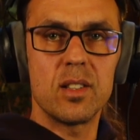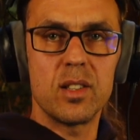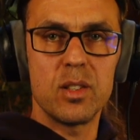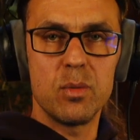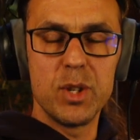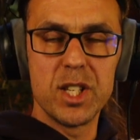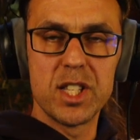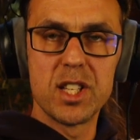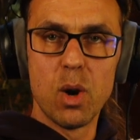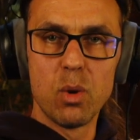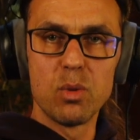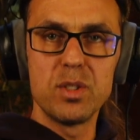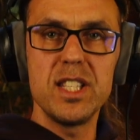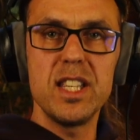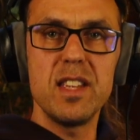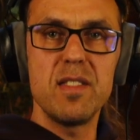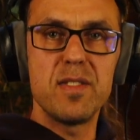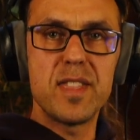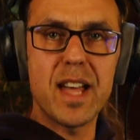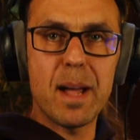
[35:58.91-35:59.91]
We don't
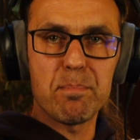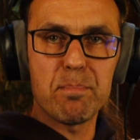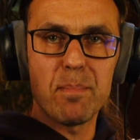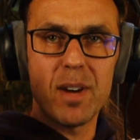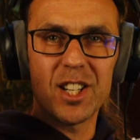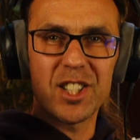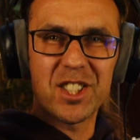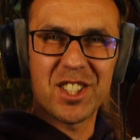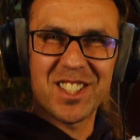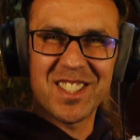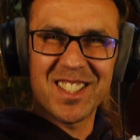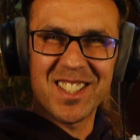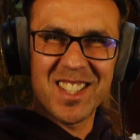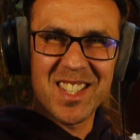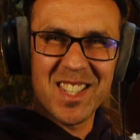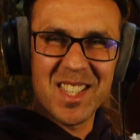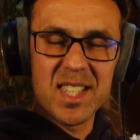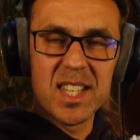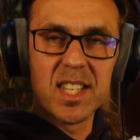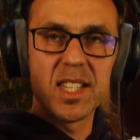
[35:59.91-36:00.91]
need much
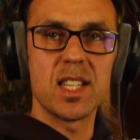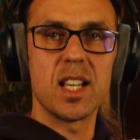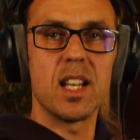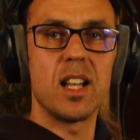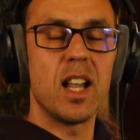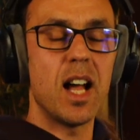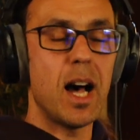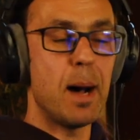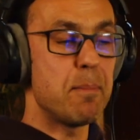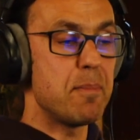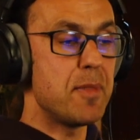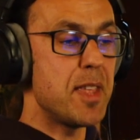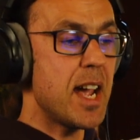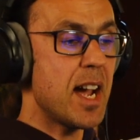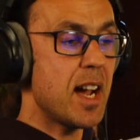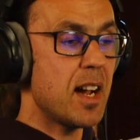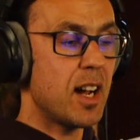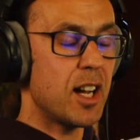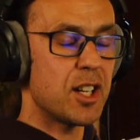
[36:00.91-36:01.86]
sizzle up there.